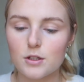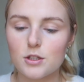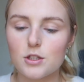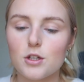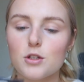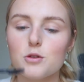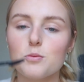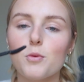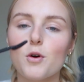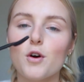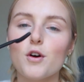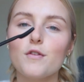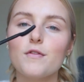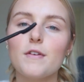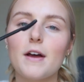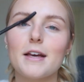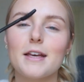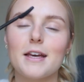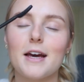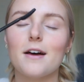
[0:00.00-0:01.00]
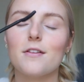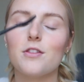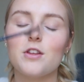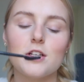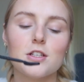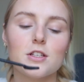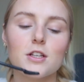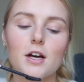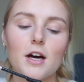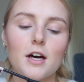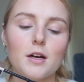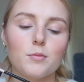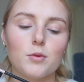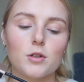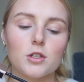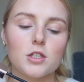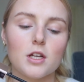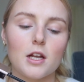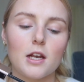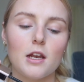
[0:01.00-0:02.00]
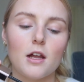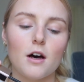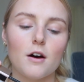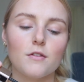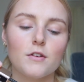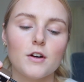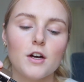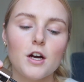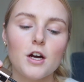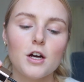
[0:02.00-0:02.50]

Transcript: So it's more of like, yeah, these are the kind of brushes I love.